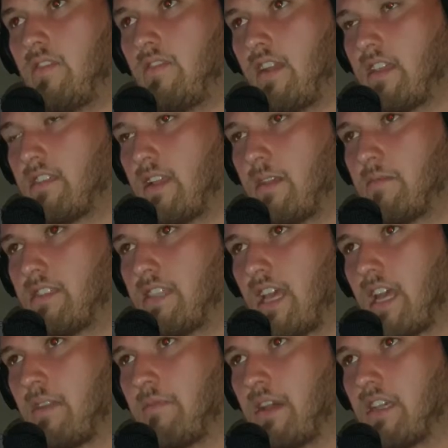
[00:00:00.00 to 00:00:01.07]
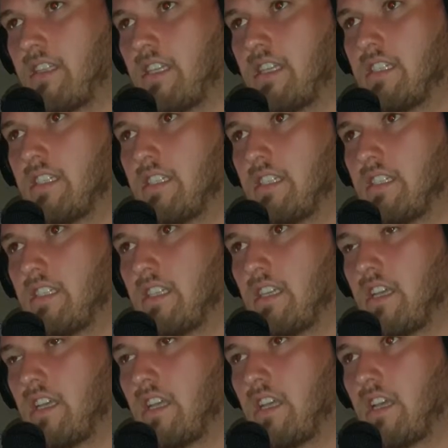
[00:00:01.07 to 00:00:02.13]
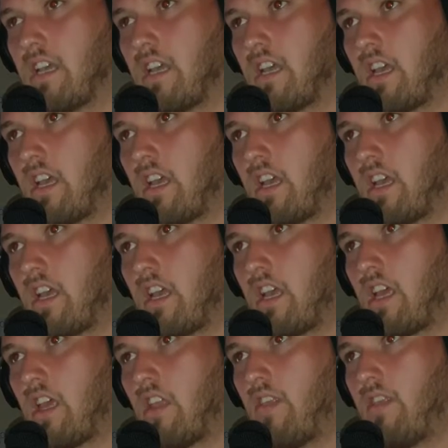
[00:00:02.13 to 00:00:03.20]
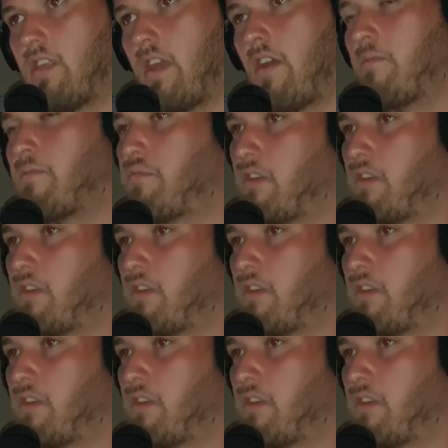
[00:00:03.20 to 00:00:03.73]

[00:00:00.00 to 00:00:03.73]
the reason I'm sad about this is they're